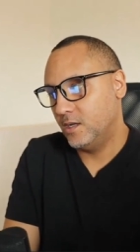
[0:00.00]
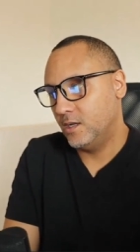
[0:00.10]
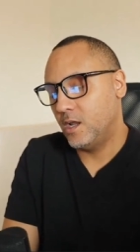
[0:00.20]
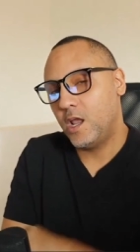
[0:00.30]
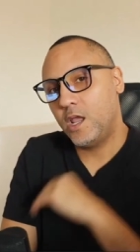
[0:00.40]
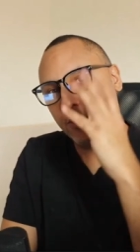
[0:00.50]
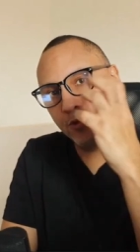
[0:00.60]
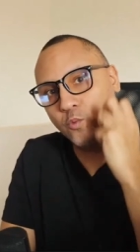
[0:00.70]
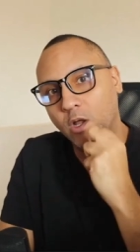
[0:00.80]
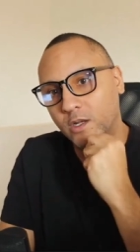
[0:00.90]
and you
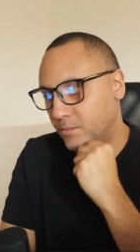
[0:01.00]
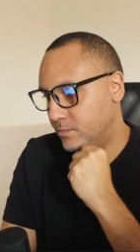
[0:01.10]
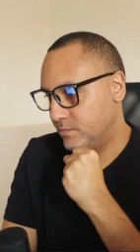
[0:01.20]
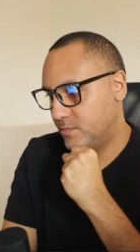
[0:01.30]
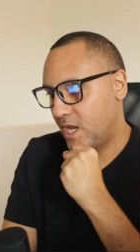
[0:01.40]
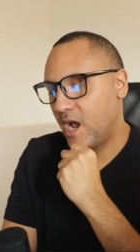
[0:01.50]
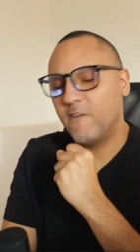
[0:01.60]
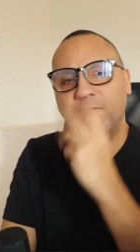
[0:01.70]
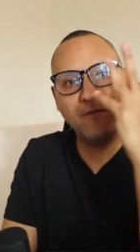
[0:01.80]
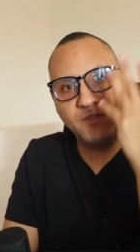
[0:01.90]
want to take out
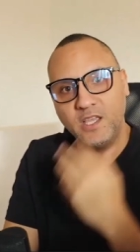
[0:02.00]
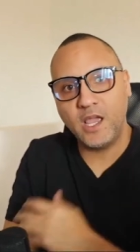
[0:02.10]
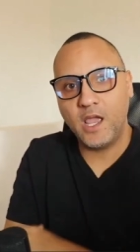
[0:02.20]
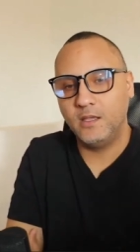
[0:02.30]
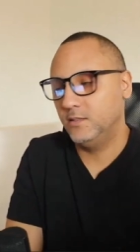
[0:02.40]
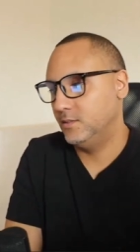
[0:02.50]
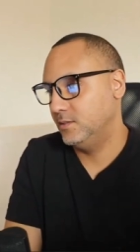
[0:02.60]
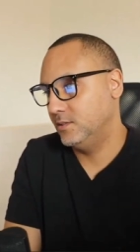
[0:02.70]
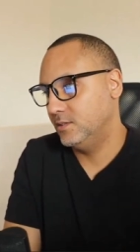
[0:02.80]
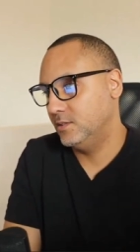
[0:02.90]
50K.
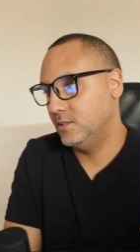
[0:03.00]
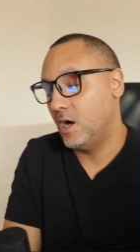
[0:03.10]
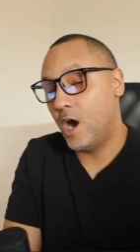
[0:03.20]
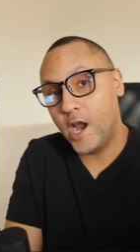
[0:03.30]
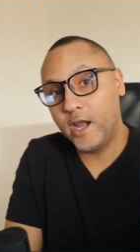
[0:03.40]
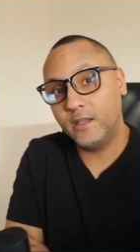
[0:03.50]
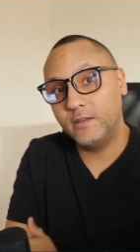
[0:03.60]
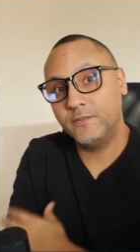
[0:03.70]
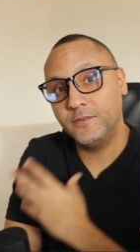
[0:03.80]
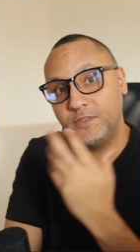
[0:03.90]
All right,
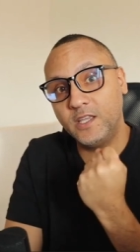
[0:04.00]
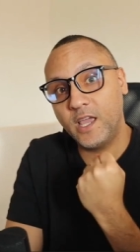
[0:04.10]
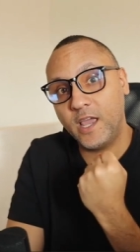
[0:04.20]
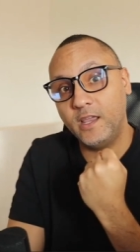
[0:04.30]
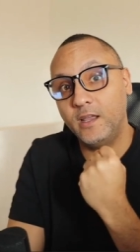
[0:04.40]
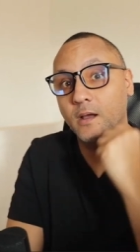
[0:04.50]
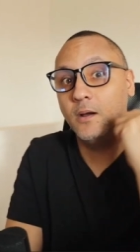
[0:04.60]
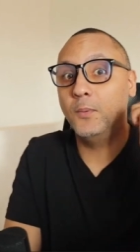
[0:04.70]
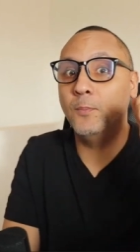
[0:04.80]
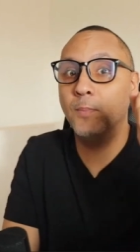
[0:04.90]
50K
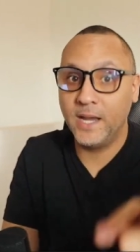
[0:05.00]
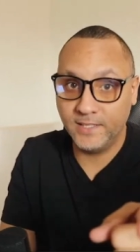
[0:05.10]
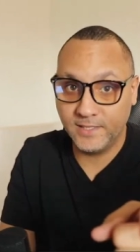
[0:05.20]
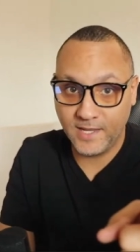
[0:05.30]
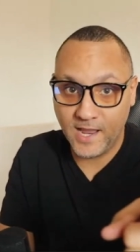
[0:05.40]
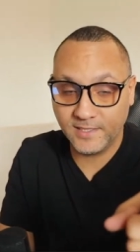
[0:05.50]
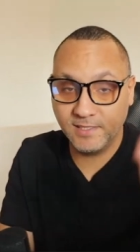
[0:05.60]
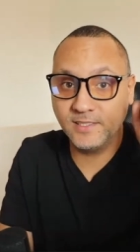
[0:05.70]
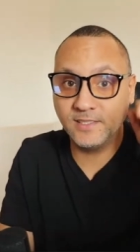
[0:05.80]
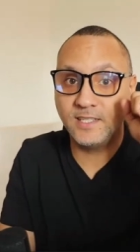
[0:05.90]
minus
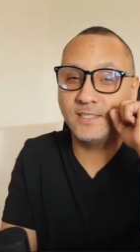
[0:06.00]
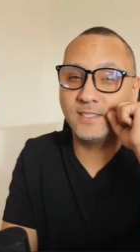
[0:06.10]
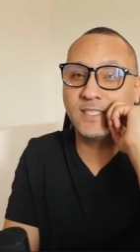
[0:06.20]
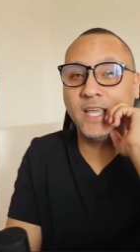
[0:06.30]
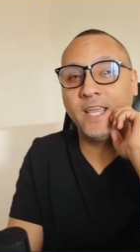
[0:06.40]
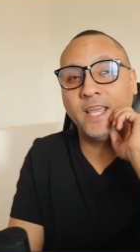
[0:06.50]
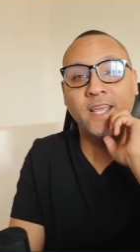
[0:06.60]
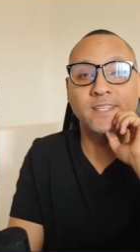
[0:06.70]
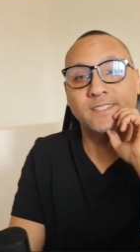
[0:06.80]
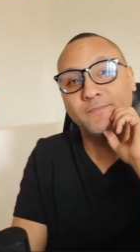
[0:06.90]
taxes. Let's say
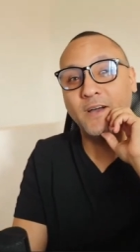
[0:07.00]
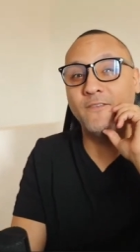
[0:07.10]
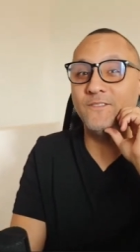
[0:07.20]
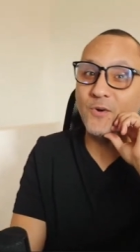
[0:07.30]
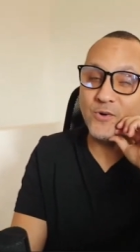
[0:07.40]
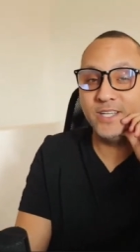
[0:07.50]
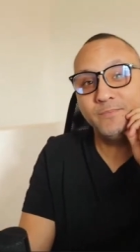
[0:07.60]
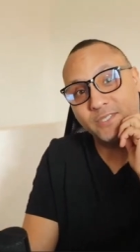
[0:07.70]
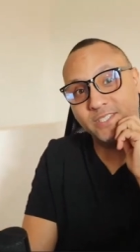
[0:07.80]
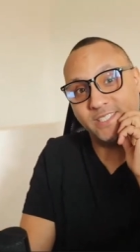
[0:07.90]
it's about
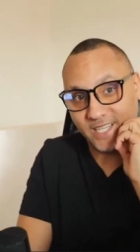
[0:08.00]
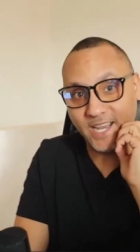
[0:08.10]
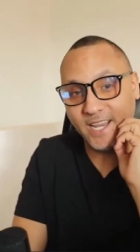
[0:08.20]
40%.